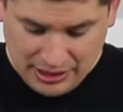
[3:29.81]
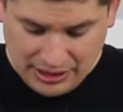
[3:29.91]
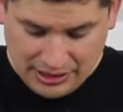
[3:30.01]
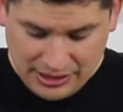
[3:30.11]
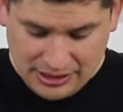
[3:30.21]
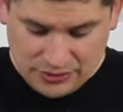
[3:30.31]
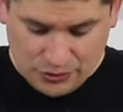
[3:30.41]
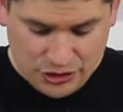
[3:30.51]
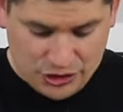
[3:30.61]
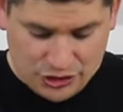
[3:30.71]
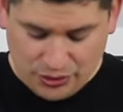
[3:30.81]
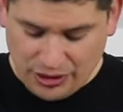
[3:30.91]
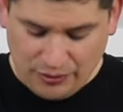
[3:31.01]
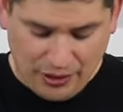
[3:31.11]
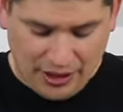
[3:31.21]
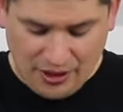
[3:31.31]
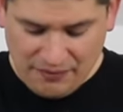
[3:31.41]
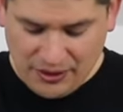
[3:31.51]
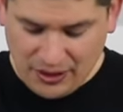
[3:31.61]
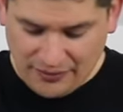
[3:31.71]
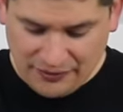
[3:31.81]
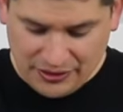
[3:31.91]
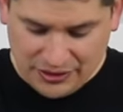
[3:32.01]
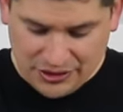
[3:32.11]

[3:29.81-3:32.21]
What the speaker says: And this is, we're just doing it right off the cuff here.